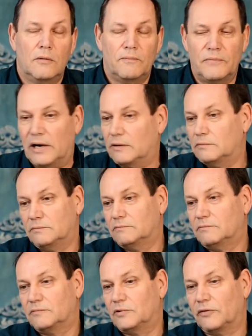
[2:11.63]
Now,
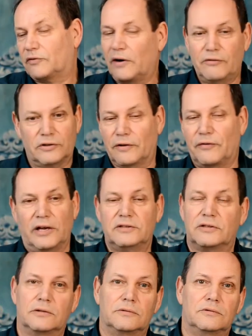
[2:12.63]
you've covered the
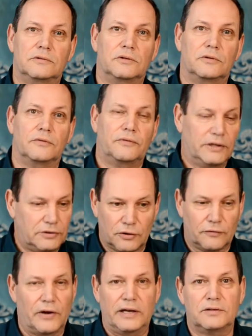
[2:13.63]
face and you've hid your
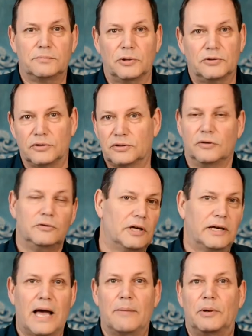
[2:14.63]
face, but you're still
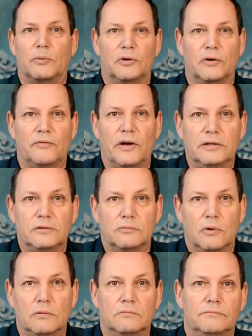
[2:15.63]
not happy with your face.
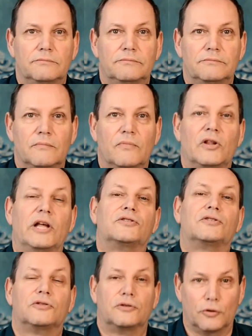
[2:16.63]
Well,
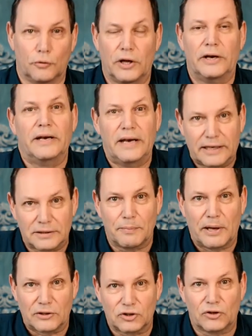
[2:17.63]
let's do the next
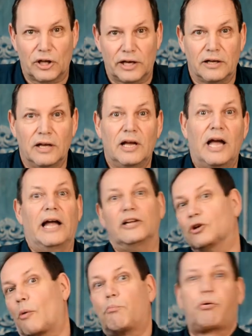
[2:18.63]
best thing and
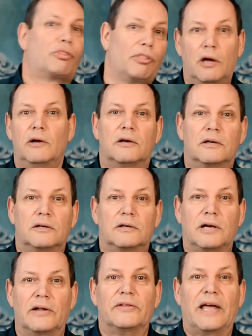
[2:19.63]
just
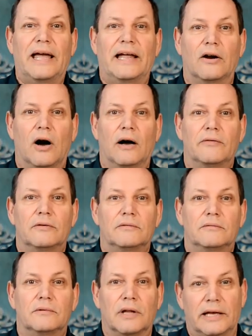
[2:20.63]
cut the head off,
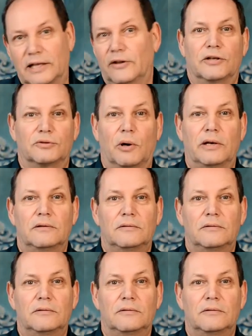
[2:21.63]
like in this one.